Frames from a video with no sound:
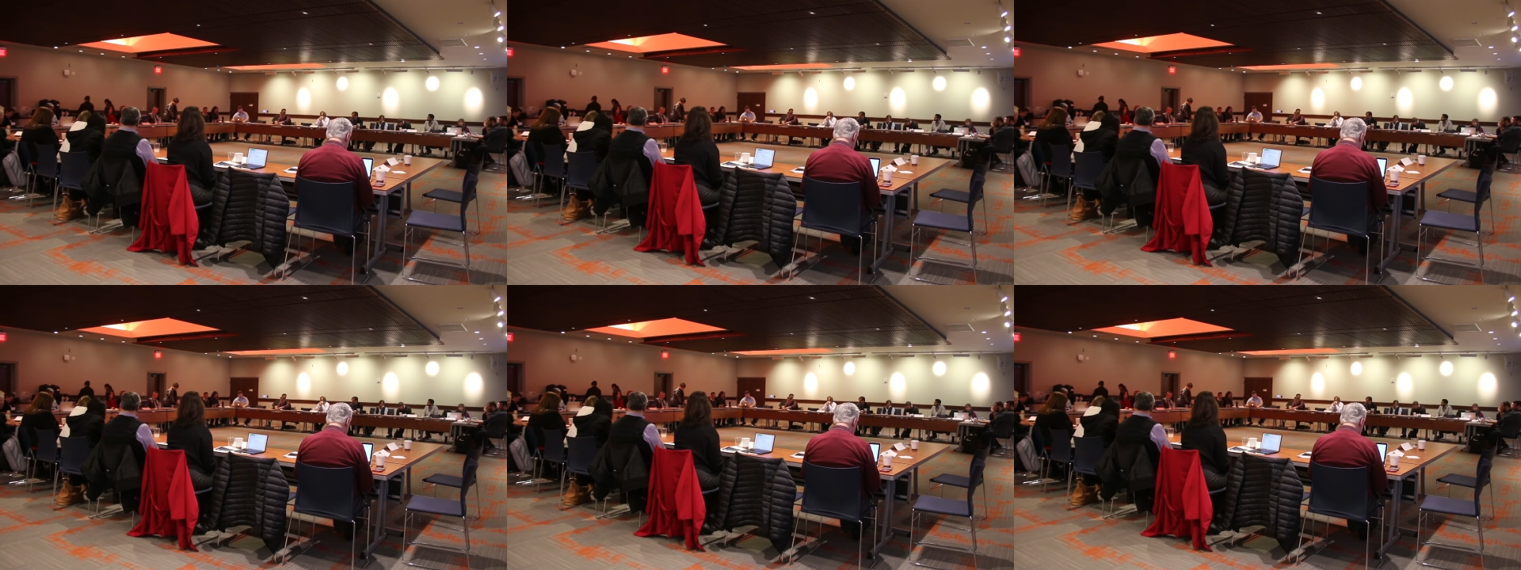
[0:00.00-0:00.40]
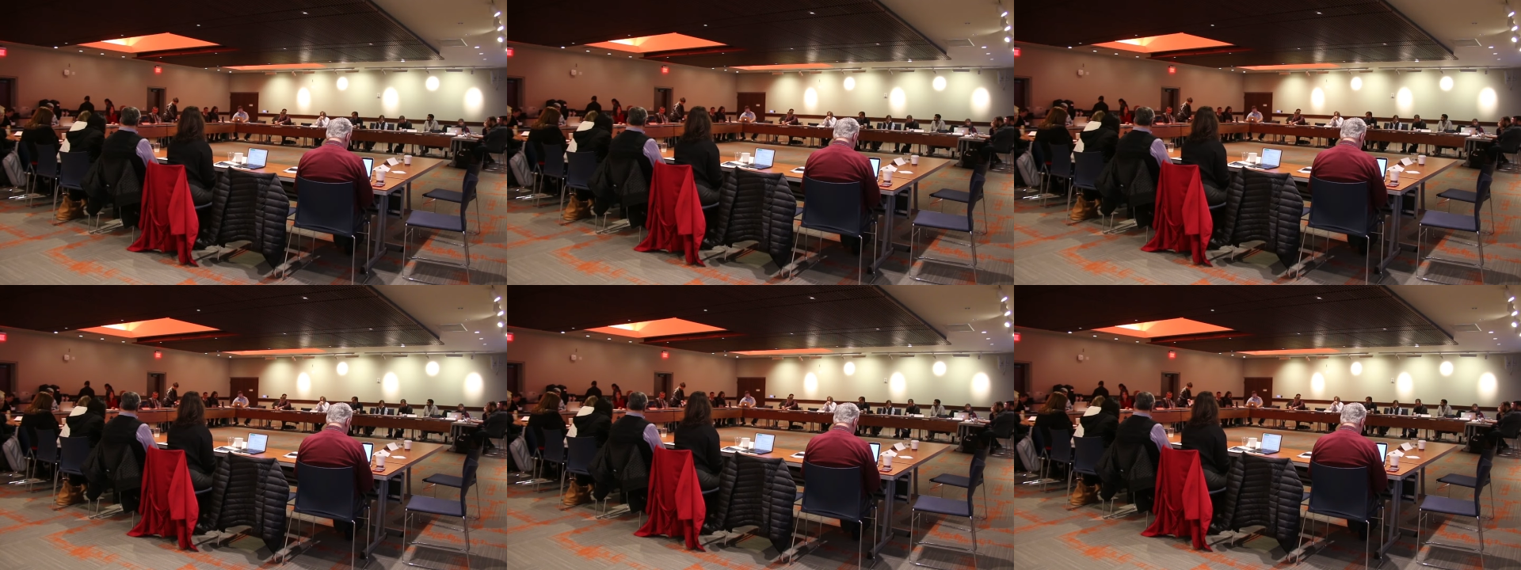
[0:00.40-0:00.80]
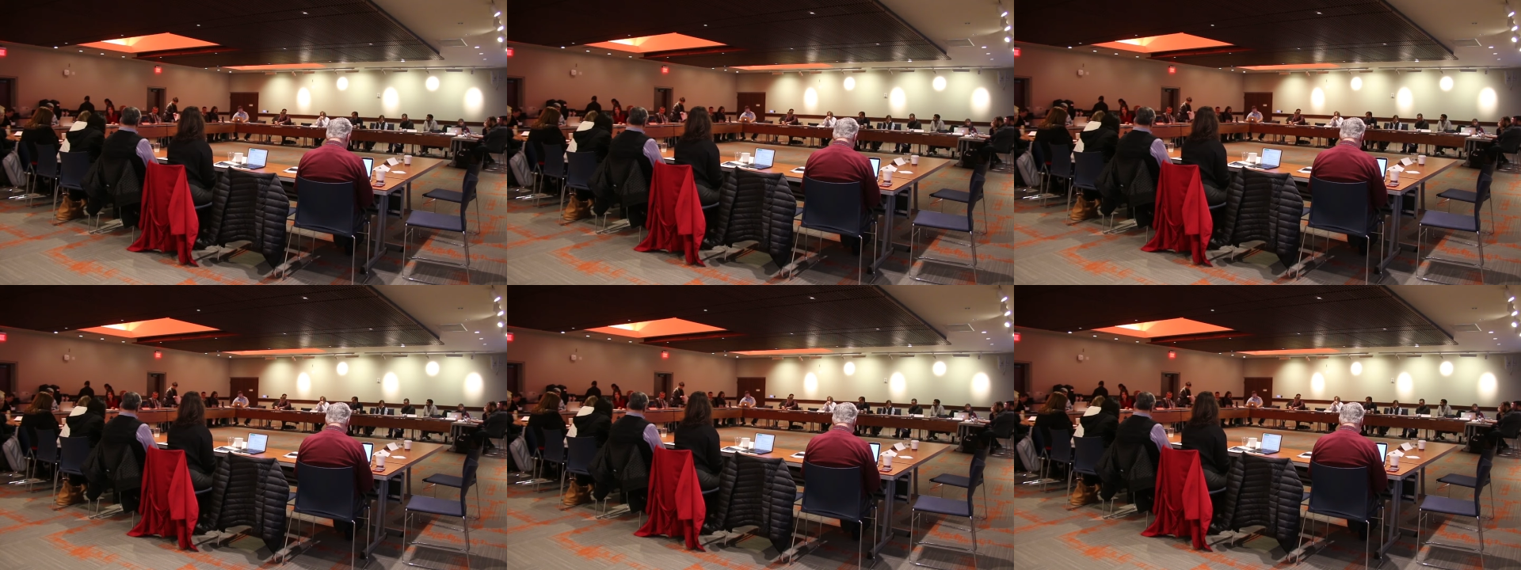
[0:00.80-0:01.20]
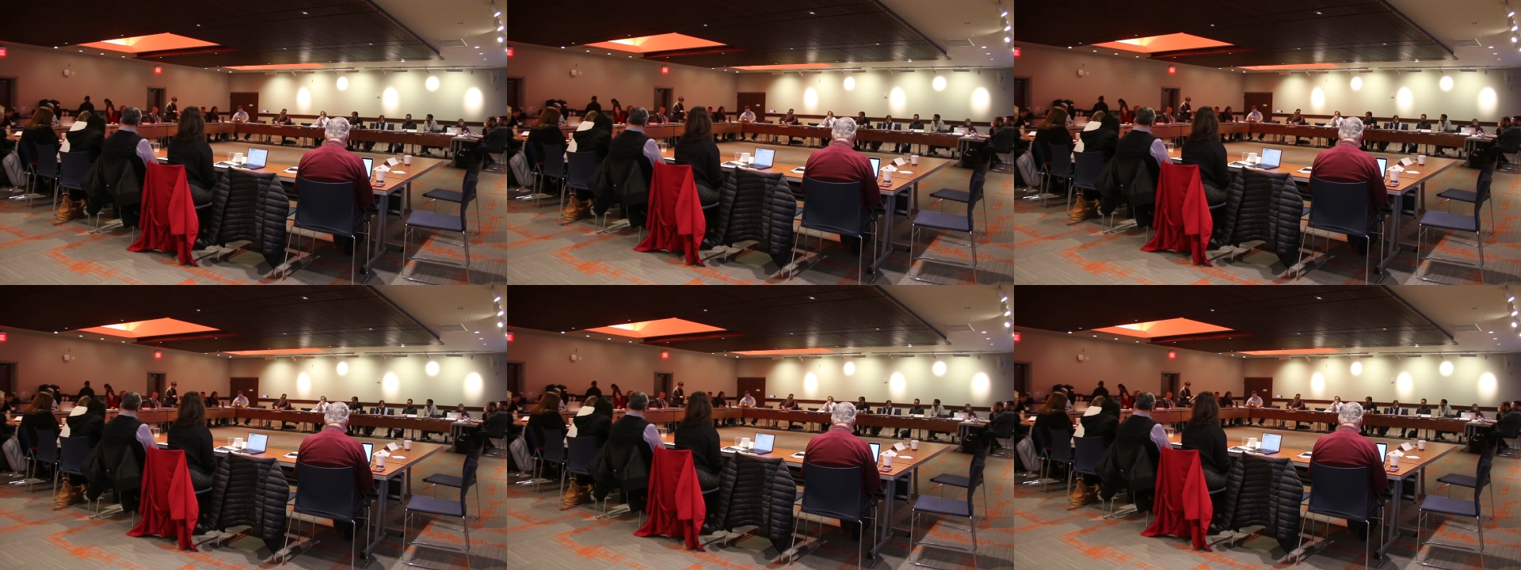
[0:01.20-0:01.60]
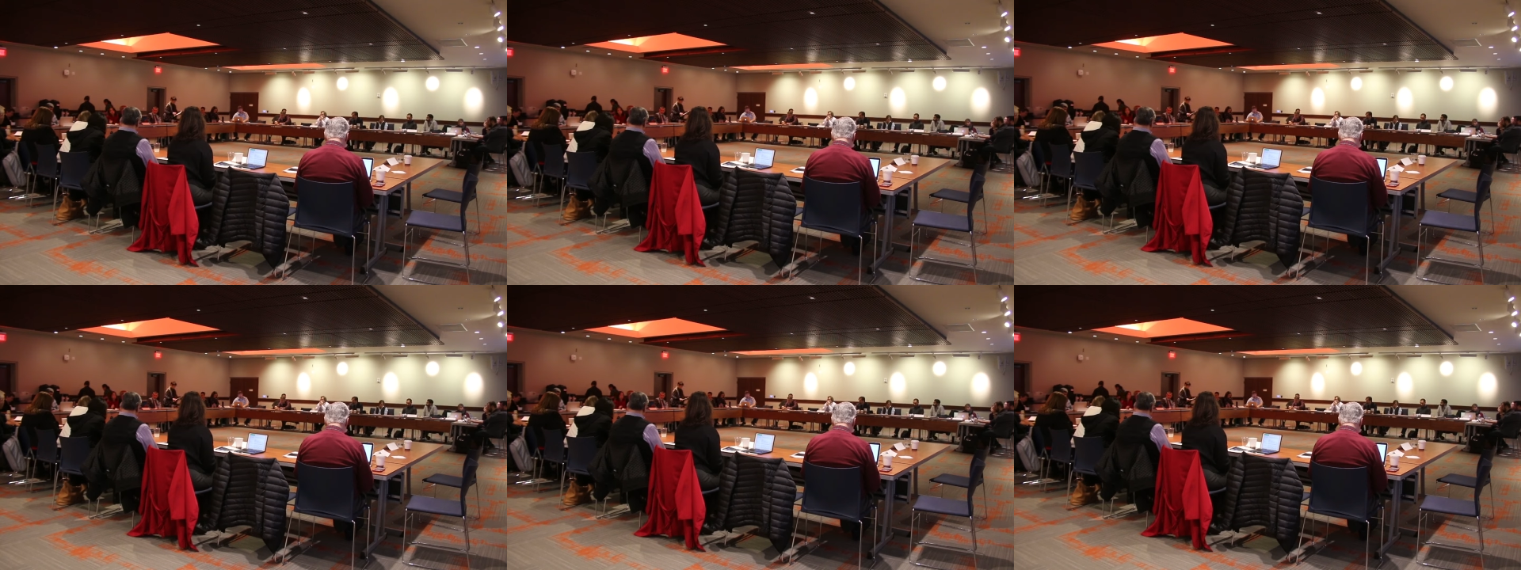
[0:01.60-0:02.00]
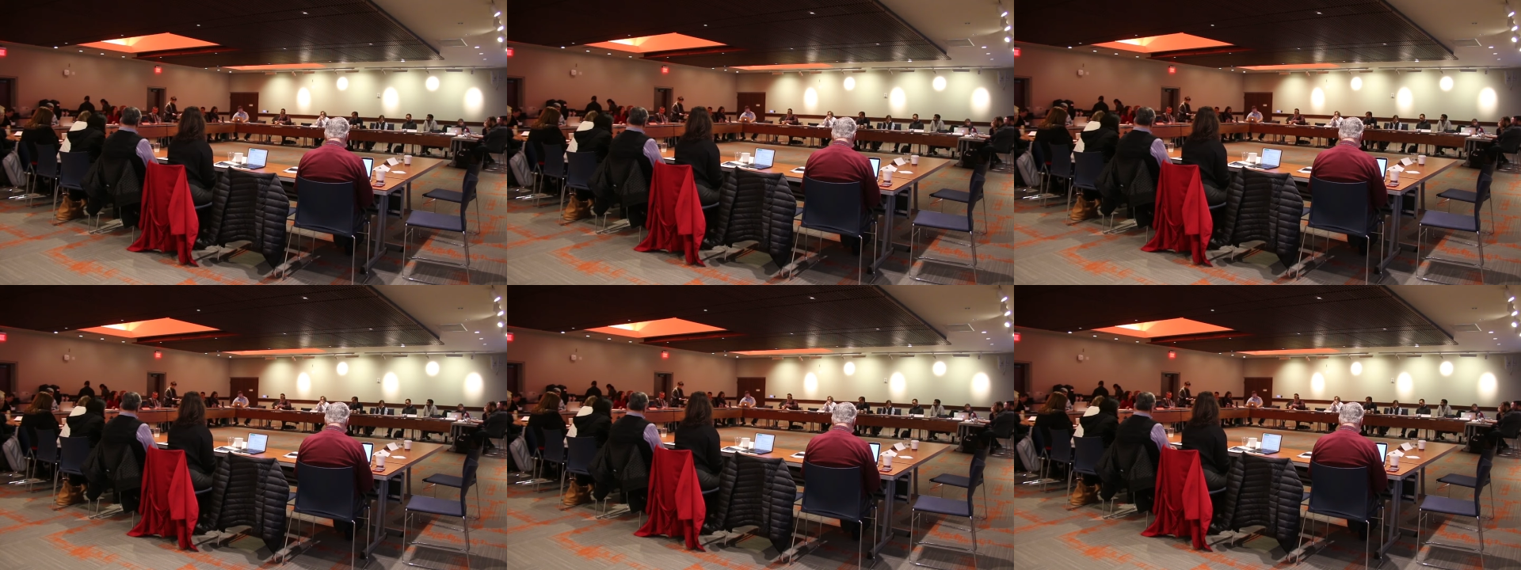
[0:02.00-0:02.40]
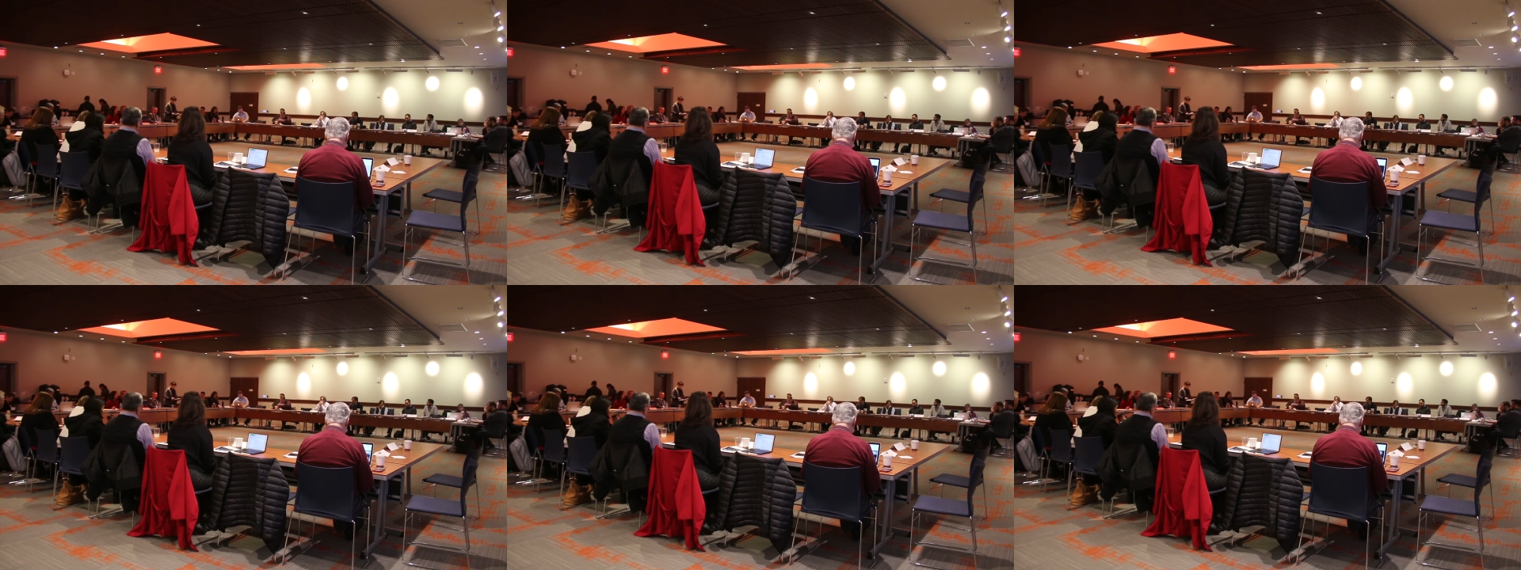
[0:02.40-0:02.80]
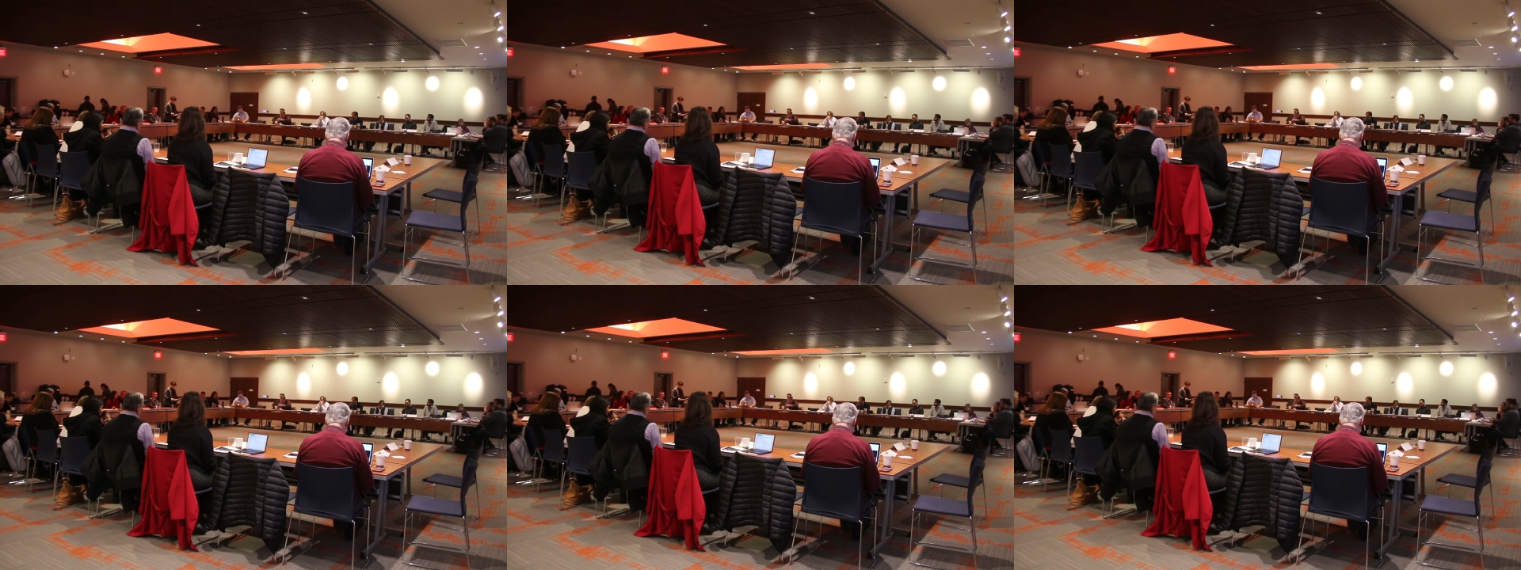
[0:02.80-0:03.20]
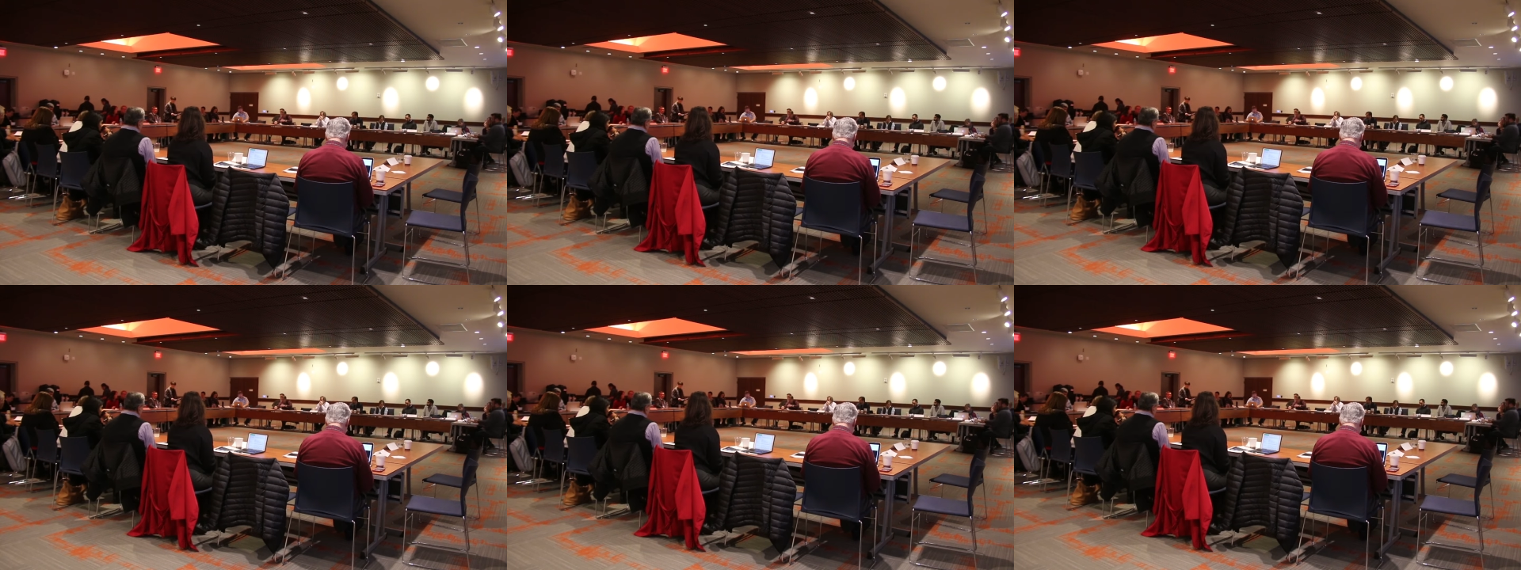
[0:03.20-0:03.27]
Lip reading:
Nobody's mouth can be seen.